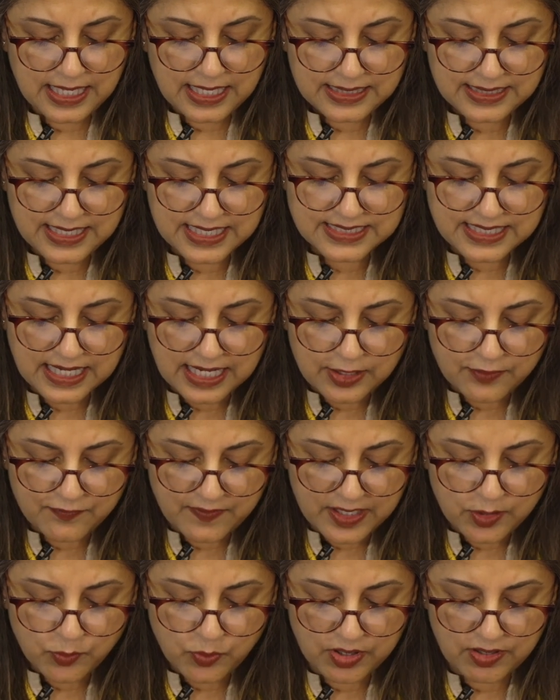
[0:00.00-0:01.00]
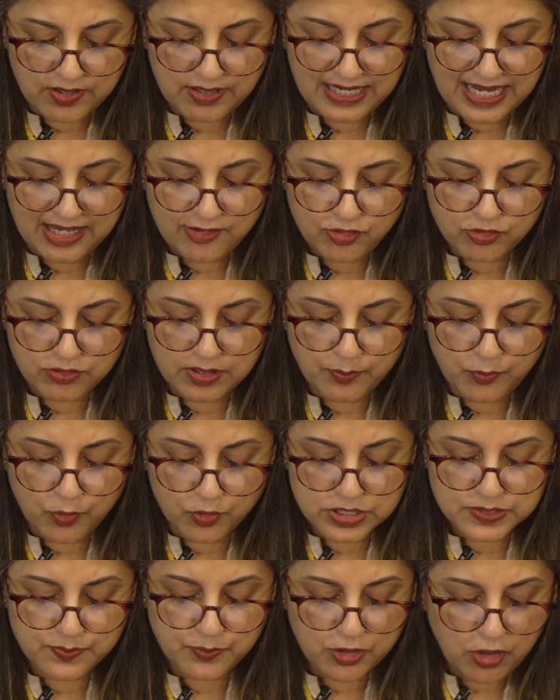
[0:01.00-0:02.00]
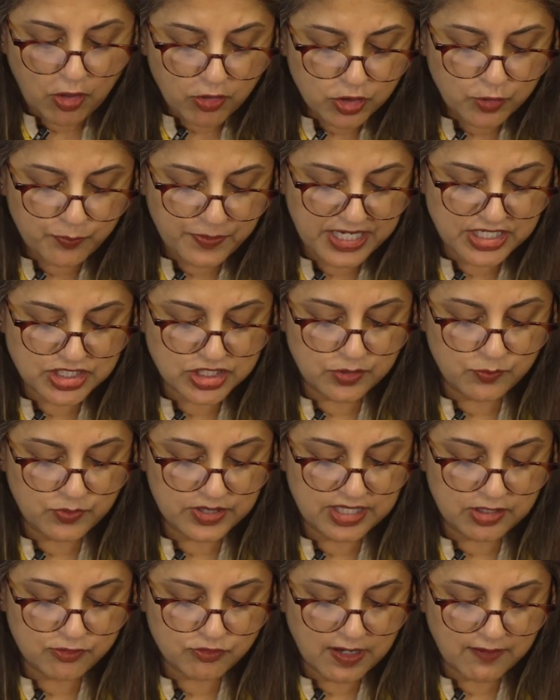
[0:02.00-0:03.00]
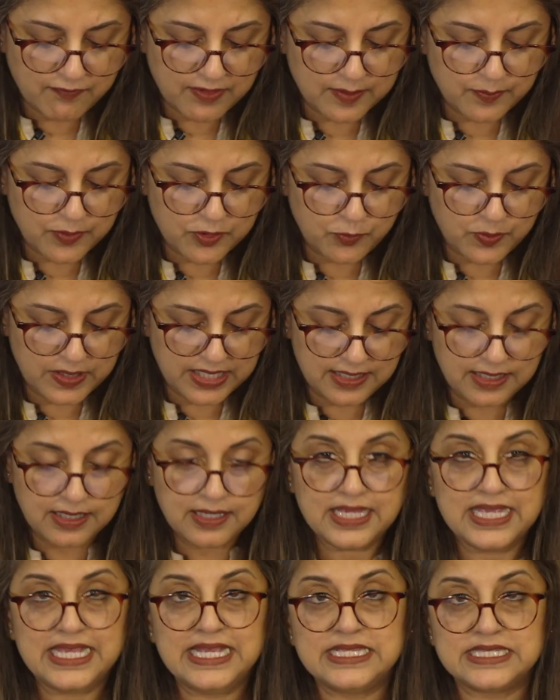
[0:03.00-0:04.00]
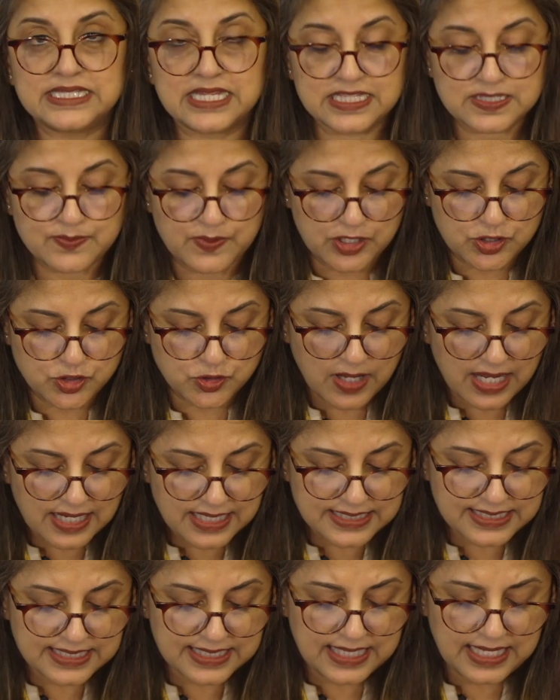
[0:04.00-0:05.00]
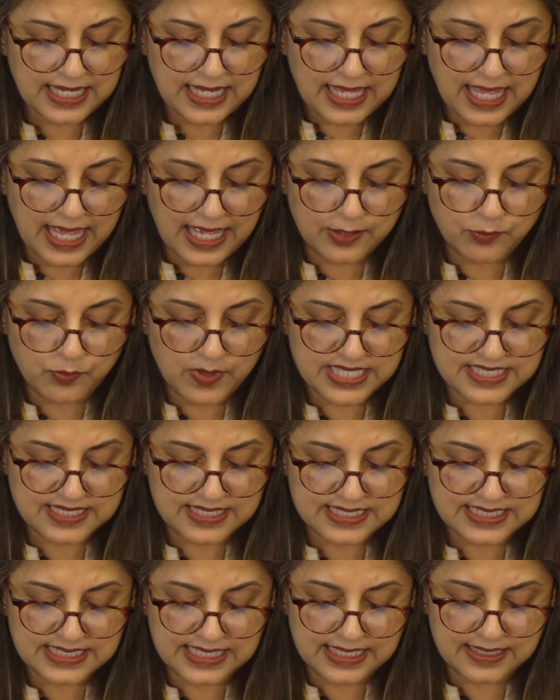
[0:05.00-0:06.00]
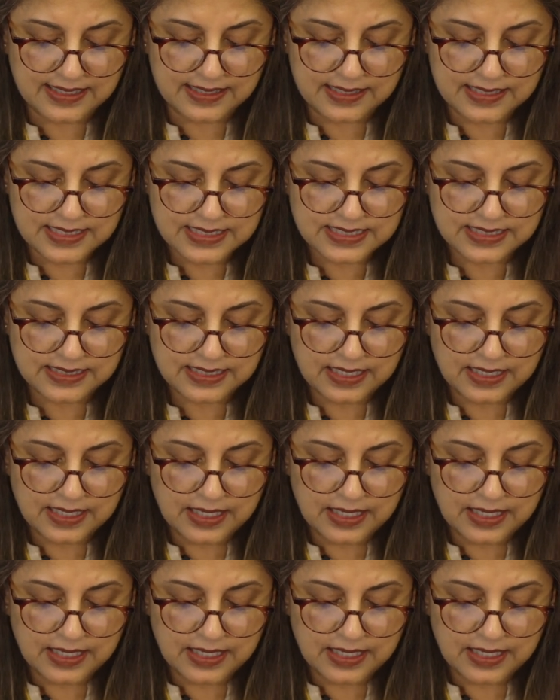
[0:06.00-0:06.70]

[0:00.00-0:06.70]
This line of inquiry led to the book's preoccupation with the traffic between Eastern spirituality and Western seekers.